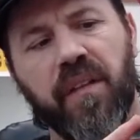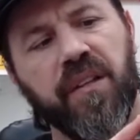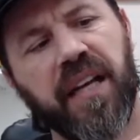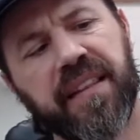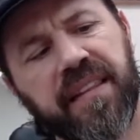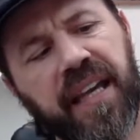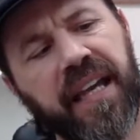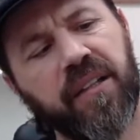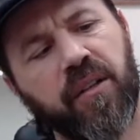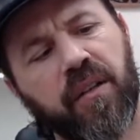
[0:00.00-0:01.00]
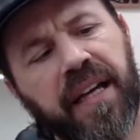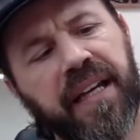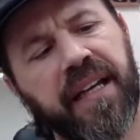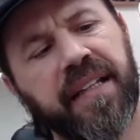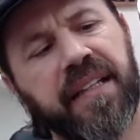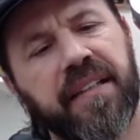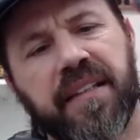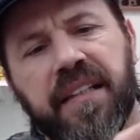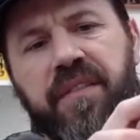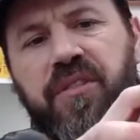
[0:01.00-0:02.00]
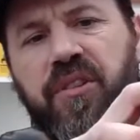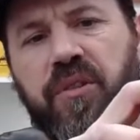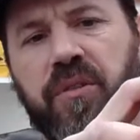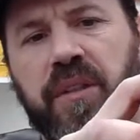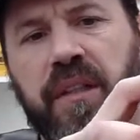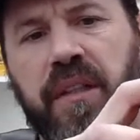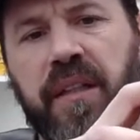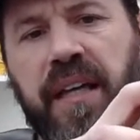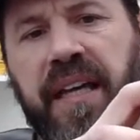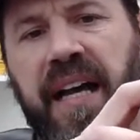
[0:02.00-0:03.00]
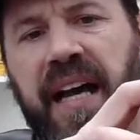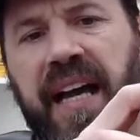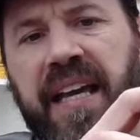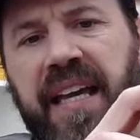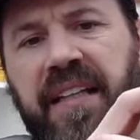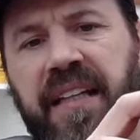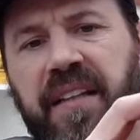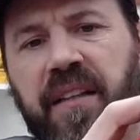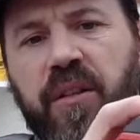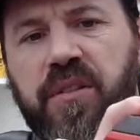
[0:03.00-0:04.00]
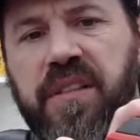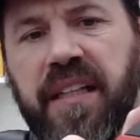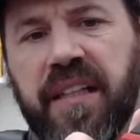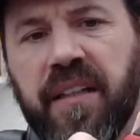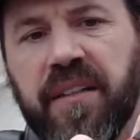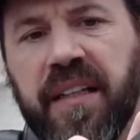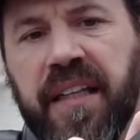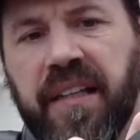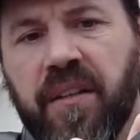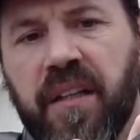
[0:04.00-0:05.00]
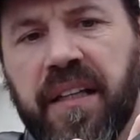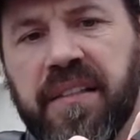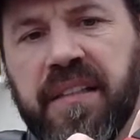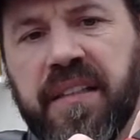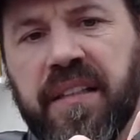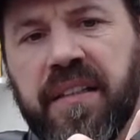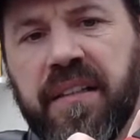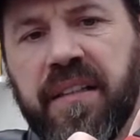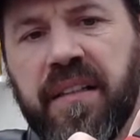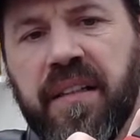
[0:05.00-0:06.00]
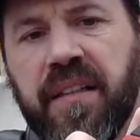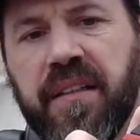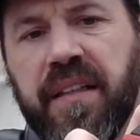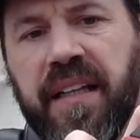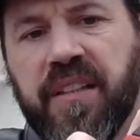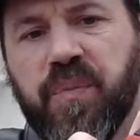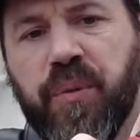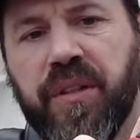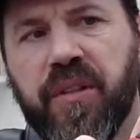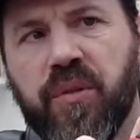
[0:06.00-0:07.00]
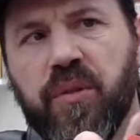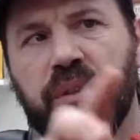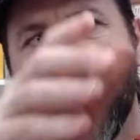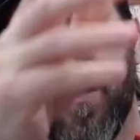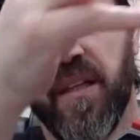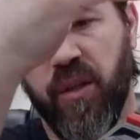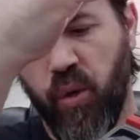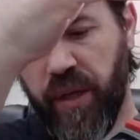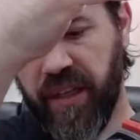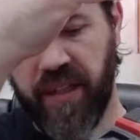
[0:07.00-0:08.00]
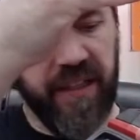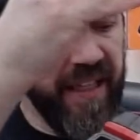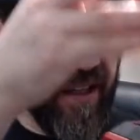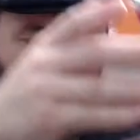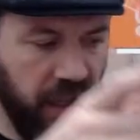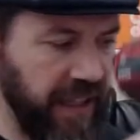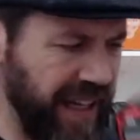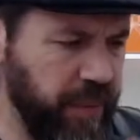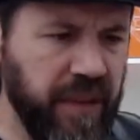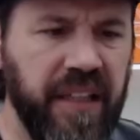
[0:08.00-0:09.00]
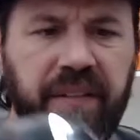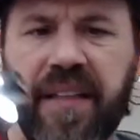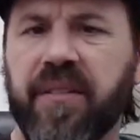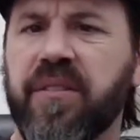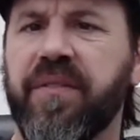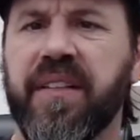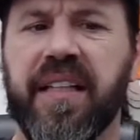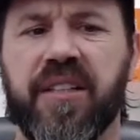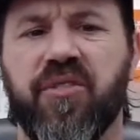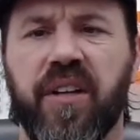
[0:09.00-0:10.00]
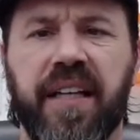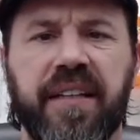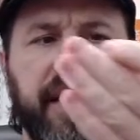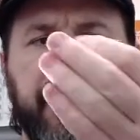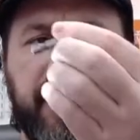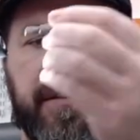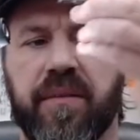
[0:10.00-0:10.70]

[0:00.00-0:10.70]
You got the halo light, and it gives you a high and a low setting on the halo light. See there? That is pretty cool. Quick connect collet. I believe I don't even think I tried that yet.